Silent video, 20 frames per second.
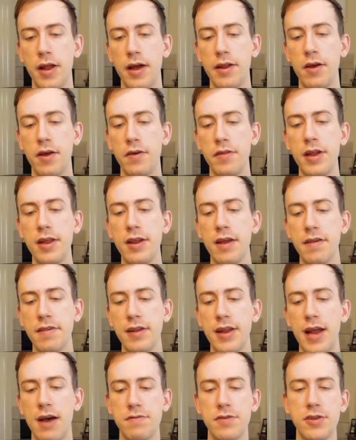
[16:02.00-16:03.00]
I know that he
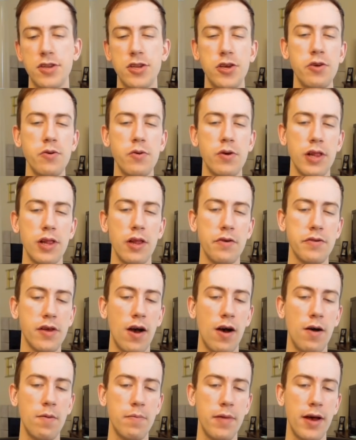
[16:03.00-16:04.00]
doesn't have 2 close
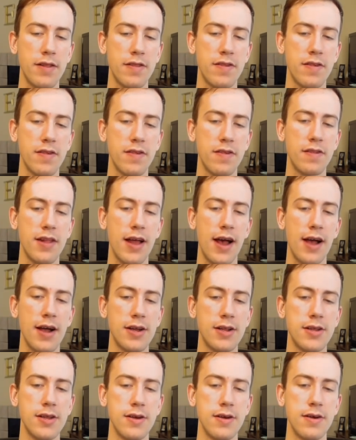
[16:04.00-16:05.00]
combats
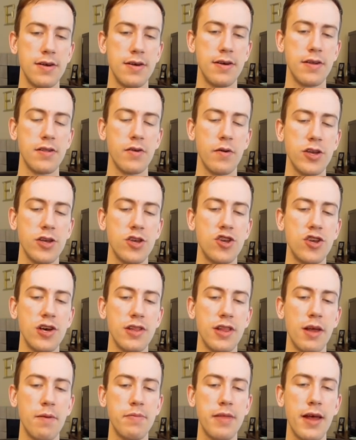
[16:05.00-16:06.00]
stacked. So I
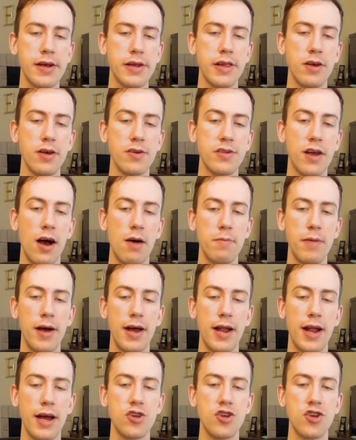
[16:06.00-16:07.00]
shield up that close
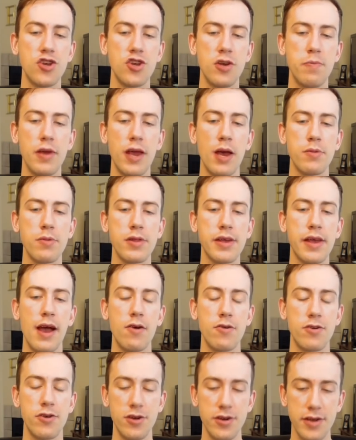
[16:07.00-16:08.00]
combat. I should be able to
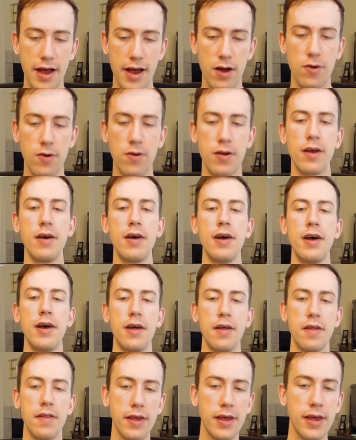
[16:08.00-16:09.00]
counter down
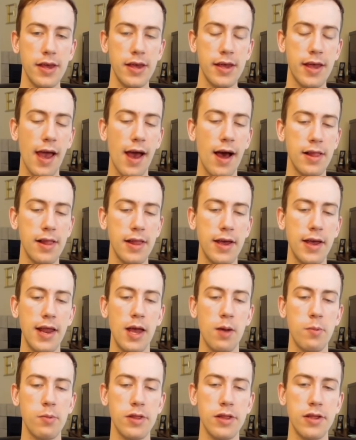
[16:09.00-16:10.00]
the Gallade,
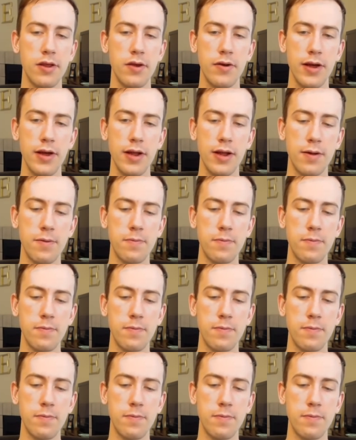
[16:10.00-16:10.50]
able to do it.